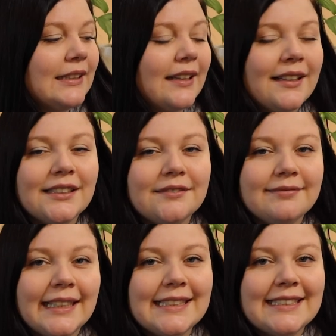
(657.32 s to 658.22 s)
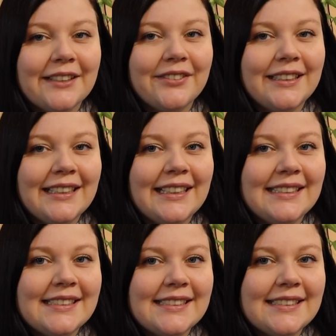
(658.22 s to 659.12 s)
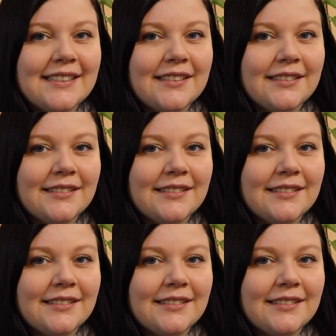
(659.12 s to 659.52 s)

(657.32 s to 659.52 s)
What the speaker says: Yeah, that's definitely nice.